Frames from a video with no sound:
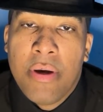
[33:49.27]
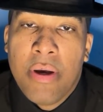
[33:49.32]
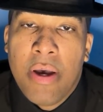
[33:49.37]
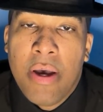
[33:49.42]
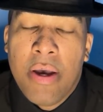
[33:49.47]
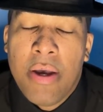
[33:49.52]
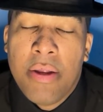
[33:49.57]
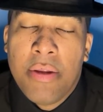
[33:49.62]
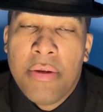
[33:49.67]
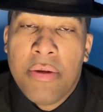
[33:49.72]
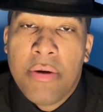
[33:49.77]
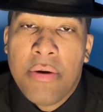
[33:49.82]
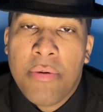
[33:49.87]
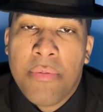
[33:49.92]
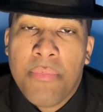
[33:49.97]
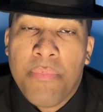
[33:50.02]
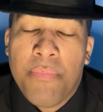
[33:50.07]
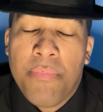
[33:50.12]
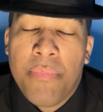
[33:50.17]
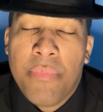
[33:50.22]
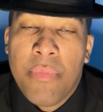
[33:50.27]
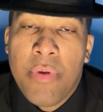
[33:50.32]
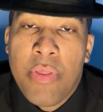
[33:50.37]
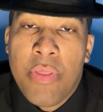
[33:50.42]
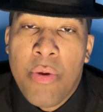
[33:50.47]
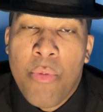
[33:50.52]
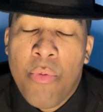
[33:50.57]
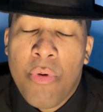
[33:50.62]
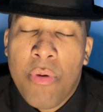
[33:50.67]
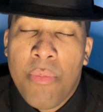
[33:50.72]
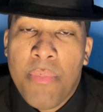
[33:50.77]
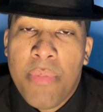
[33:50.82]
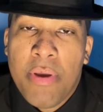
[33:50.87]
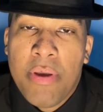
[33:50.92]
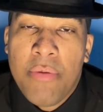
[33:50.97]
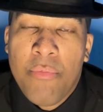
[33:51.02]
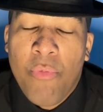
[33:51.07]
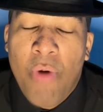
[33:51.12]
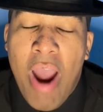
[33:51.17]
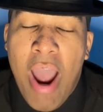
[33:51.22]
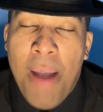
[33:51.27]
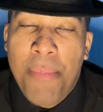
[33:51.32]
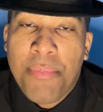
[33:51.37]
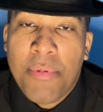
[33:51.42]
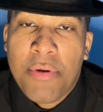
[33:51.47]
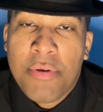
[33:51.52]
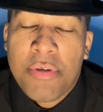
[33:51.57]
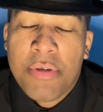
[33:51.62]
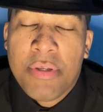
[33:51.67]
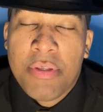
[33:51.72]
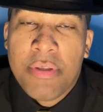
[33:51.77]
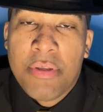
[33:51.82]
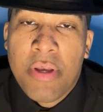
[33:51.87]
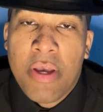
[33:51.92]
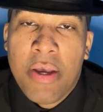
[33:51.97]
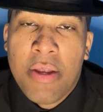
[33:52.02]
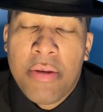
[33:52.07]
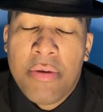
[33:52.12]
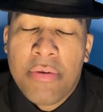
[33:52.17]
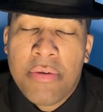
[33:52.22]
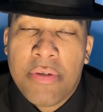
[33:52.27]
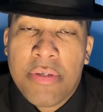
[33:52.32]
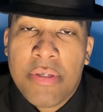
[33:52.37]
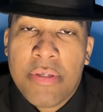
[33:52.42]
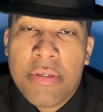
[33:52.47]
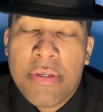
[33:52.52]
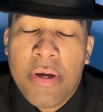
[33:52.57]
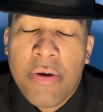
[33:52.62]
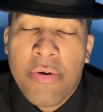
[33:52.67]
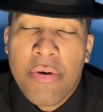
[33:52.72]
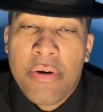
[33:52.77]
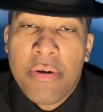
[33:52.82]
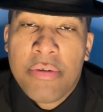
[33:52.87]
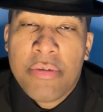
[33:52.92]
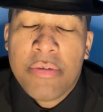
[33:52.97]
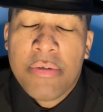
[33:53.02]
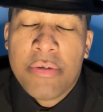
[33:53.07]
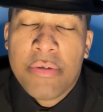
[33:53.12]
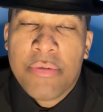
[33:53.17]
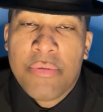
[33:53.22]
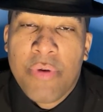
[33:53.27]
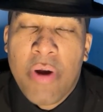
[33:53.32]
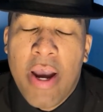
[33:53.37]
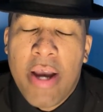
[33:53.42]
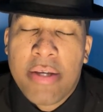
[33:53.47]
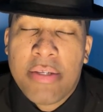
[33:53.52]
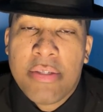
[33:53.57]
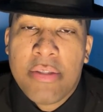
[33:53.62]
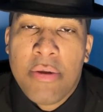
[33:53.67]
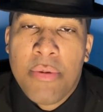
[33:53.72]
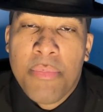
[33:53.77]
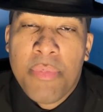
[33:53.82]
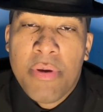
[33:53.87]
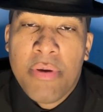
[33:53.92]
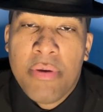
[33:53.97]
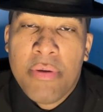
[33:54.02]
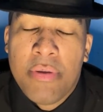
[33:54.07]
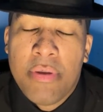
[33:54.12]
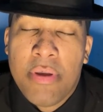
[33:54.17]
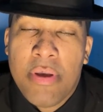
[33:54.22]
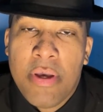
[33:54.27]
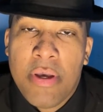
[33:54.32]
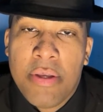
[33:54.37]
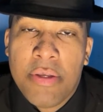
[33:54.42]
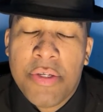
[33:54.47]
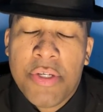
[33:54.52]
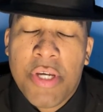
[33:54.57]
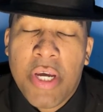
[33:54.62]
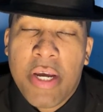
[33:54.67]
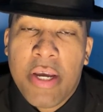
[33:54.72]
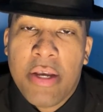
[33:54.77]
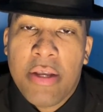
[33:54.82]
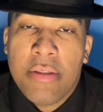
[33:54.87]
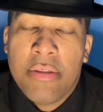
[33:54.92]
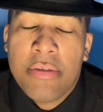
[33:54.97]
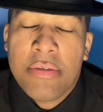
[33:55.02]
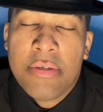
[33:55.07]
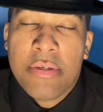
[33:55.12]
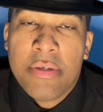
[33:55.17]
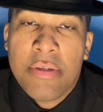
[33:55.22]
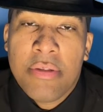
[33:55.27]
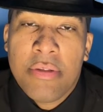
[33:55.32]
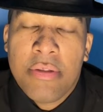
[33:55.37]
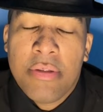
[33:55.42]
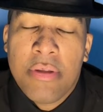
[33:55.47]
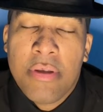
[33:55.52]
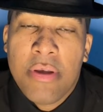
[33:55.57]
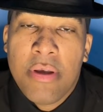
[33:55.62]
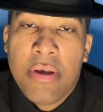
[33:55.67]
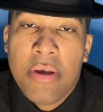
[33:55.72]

and there wouldn't be raptors and Tyrannosaurus Rex. There'll be chickens and